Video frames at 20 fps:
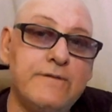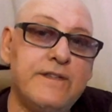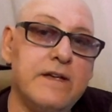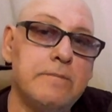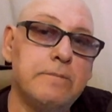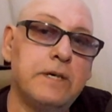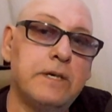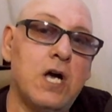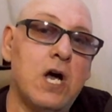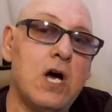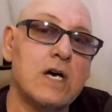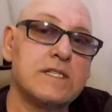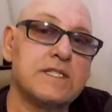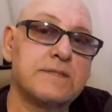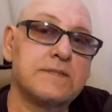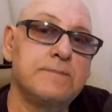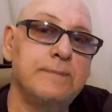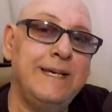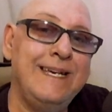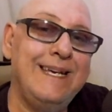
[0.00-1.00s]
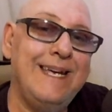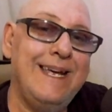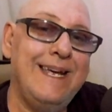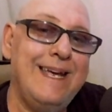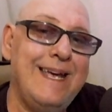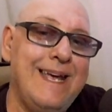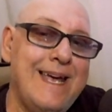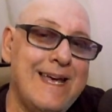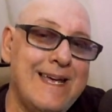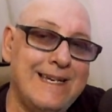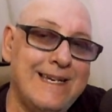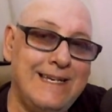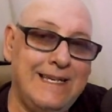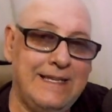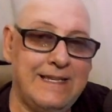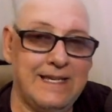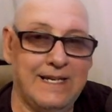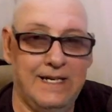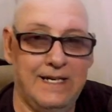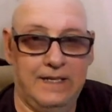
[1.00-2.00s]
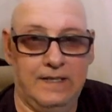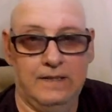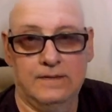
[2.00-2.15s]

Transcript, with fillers: them cost me anything.